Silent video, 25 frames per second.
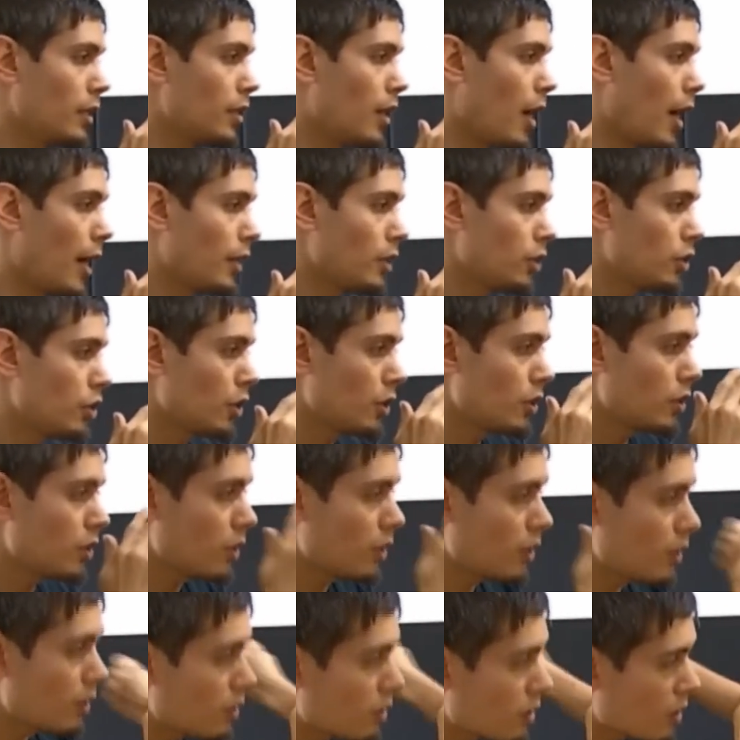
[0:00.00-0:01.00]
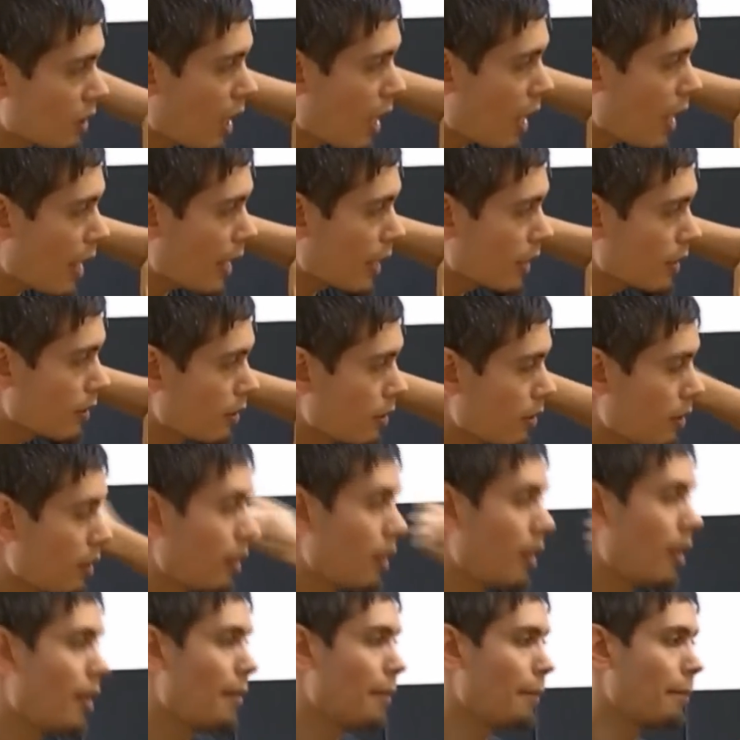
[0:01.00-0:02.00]
not just to the side,
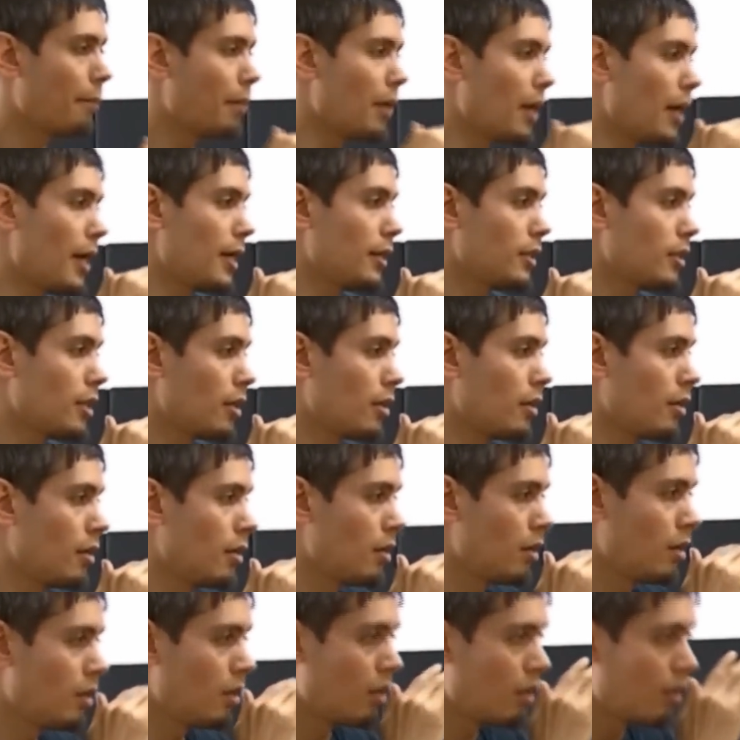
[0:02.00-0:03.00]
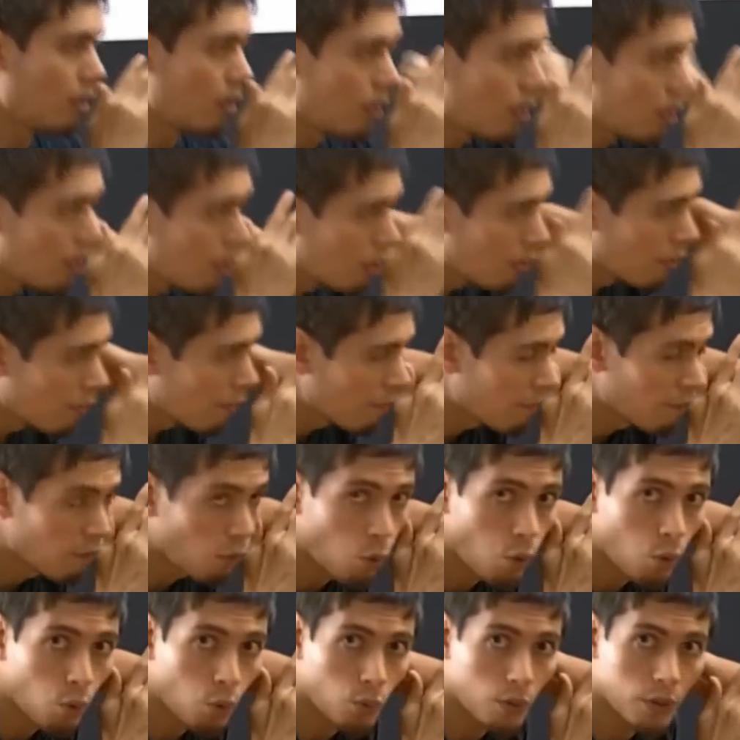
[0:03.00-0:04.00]
but
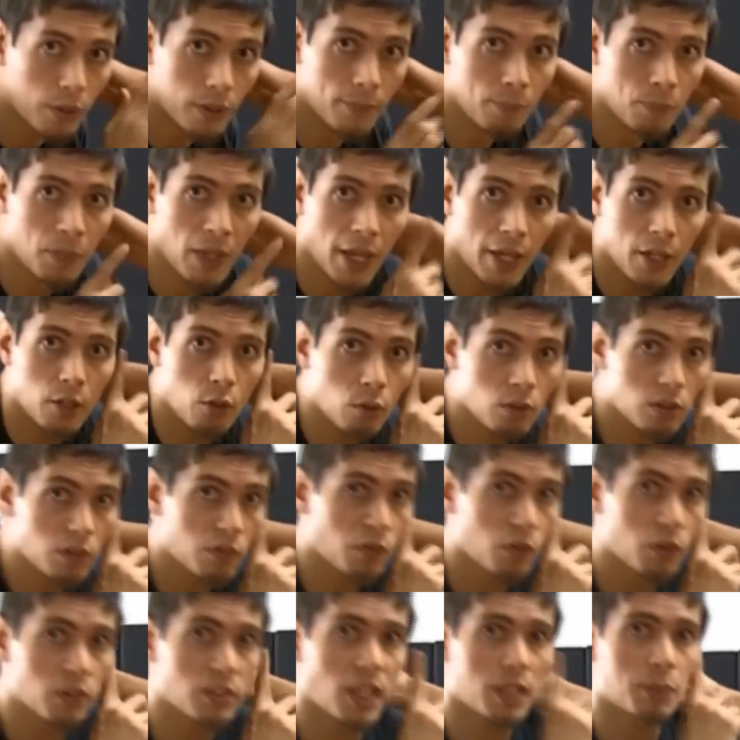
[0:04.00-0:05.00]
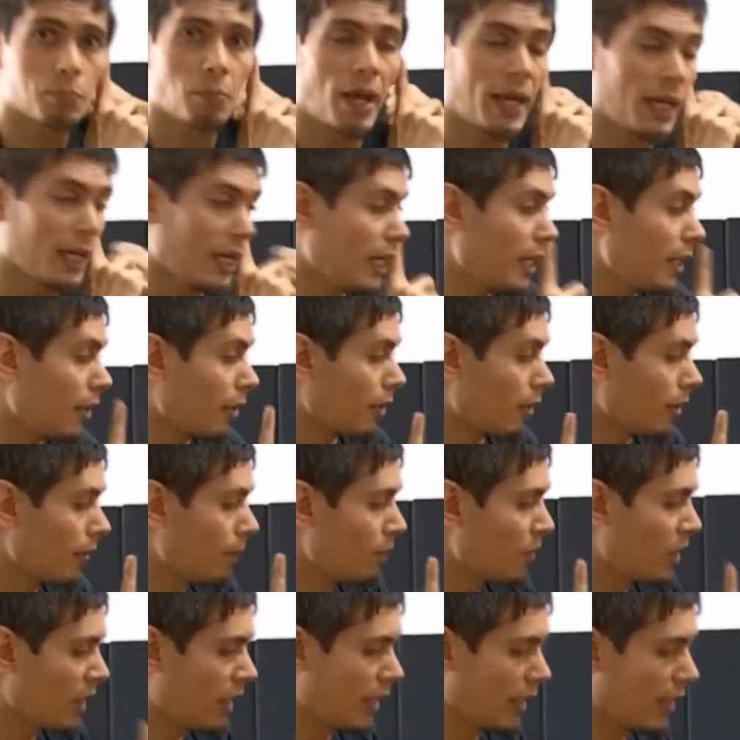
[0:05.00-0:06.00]
forward. It almost feels like my
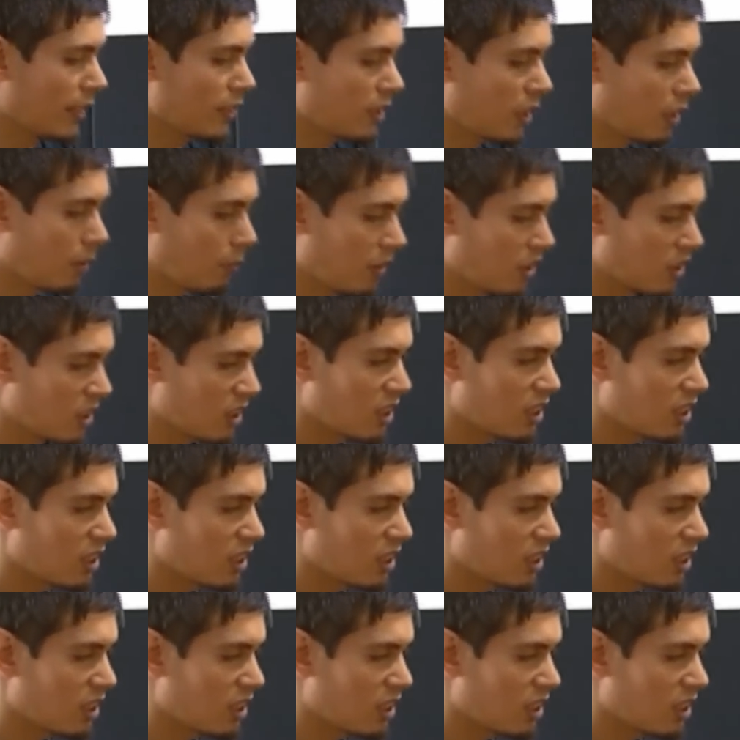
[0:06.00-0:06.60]
ear is going to be